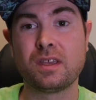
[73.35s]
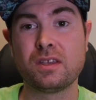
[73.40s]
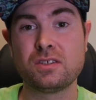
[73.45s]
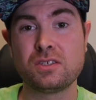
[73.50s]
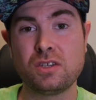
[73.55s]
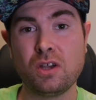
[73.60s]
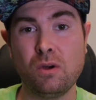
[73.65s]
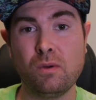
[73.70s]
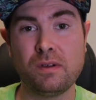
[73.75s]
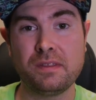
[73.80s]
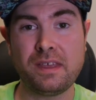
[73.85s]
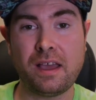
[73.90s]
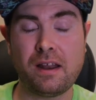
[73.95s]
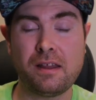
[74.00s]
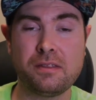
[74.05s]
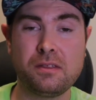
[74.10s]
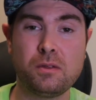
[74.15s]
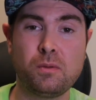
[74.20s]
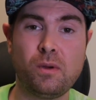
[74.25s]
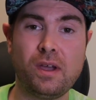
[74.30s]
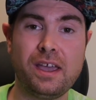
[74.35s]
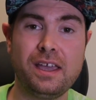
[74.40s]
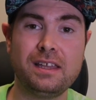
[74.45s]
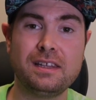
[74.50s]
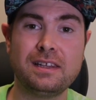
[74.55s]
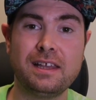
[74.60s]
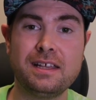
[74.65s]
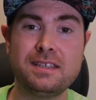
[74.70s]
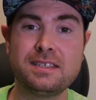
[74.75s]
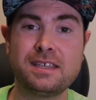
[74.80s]
So with that out of the way,
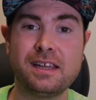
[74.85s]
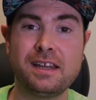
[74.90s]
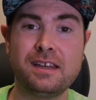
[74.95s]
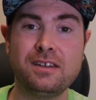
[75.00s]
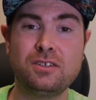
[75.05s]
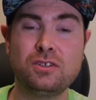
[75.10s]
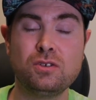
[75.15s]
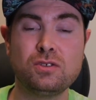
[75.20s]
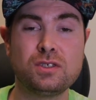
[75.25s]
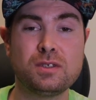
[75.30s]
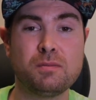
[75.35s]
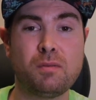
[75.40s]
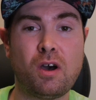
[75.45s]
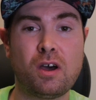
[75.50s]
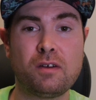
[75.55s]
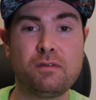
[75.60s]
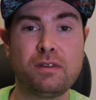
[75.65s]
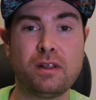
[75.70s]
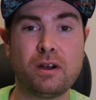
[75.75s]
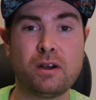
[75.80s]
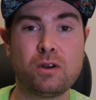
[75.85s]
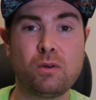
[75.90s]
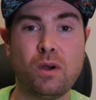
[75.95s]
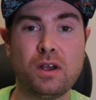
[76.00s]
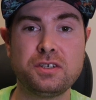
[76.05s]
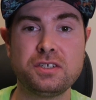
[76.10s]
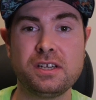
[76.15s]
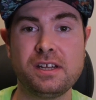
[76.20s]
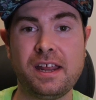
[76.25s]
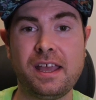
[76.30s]
let's get into some autoflower
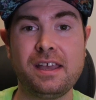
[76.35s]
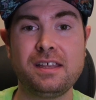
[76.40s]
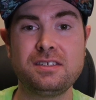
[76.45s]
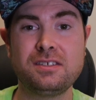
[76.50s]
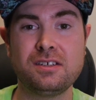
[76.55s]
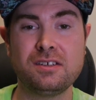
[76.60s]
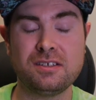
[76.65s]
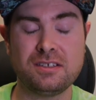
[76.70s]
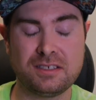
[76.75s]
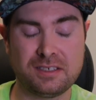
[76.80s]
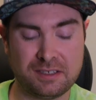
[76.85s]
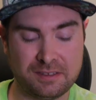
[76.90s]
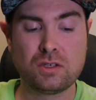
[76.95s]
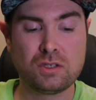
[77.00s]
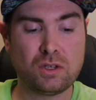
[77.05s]
question and answers.